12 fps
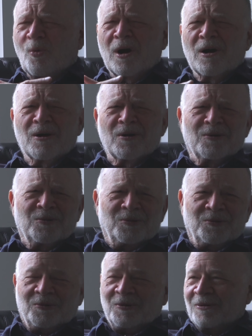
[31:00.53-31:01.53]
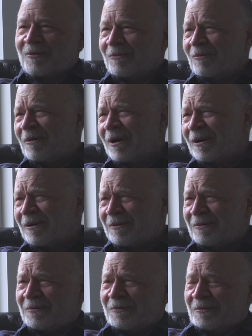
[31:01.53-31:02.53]
Whoa!
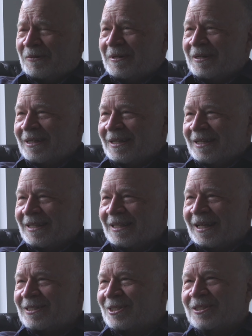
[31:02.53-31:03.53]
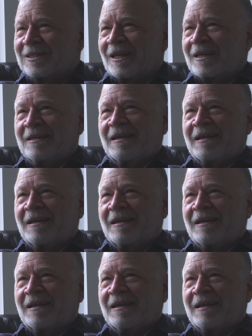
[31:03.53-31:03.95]
Whoa! That's like That's the like